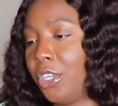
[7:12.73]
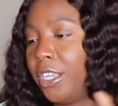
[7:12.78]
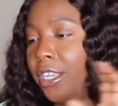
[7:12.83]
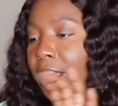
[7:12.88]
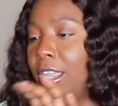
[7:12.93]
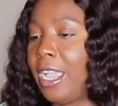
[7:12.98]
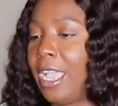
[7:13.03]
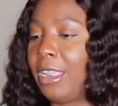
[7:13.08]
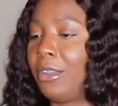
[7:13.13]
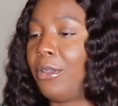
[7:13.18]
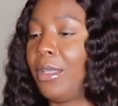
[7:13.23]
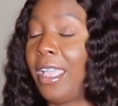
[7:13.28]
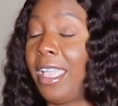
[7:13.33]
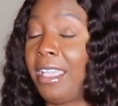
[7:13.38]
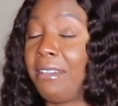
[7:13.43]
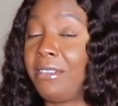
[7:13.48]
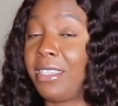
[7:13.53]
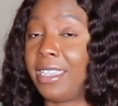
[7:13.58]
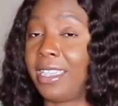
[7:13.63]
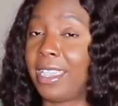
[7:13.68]
here. I don't
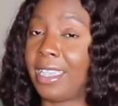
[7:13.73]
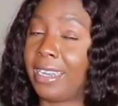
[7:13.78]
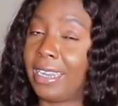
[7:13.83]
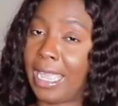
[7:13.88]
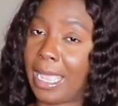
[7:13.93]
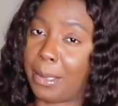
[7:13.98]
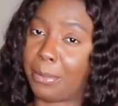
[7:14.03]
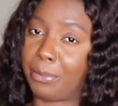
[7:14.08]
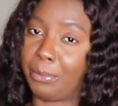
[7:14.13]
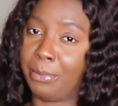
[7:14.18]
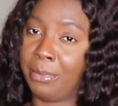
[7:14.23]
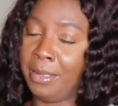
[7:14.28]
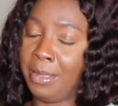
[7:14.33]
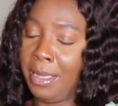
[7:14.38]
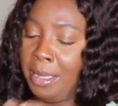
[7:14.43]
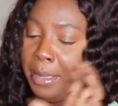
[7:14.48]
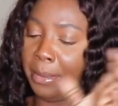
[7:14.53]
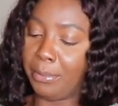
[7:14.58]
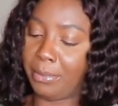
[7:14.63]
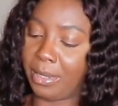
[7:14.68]
have it yet. I
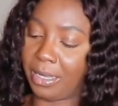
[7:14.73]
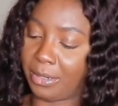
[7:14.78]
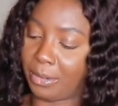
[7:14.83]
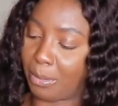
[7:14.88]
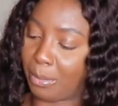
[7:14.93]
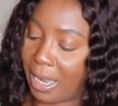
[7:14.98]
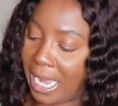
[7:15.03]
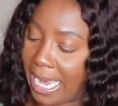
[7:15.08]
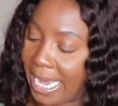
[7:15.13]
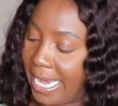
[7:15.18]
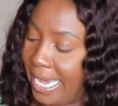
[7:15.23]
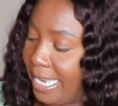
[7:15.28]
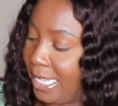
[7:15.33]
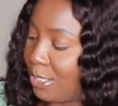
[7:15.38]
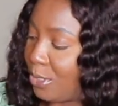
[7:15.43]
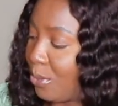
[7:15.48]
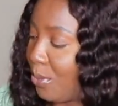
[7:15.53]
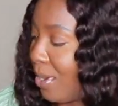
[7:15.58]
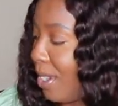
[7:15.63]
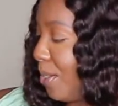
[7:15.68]
plan to buy
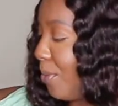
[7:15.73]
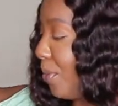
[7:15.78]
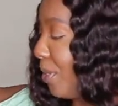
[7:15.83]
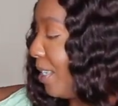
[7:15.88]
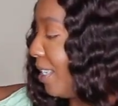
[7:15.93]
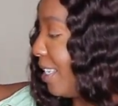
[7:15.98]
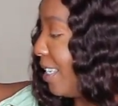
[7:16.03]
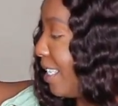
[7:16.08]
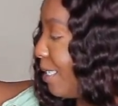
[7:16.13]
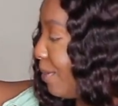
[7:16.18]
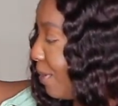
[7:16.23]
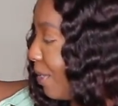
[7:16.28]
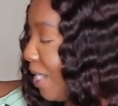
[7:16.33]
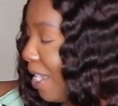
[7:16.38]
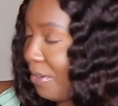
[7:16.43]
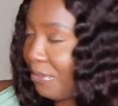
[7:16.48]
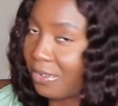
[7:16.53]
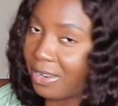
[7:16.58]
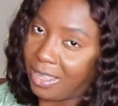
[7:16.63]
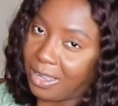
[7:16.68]
it to wear with these. You
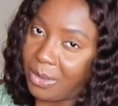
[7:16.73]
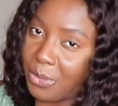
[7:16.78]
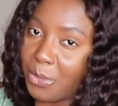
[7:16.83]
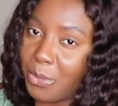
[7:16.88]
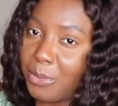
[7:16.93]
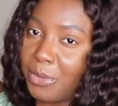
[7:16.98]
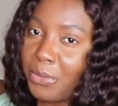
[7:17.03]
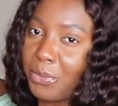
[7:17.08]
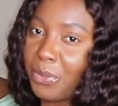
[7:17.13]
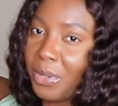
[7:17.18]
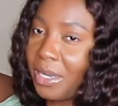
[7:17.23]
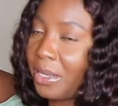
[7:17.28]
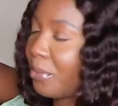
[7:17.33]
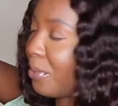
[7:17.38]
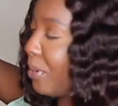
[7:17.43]
got like it will be very,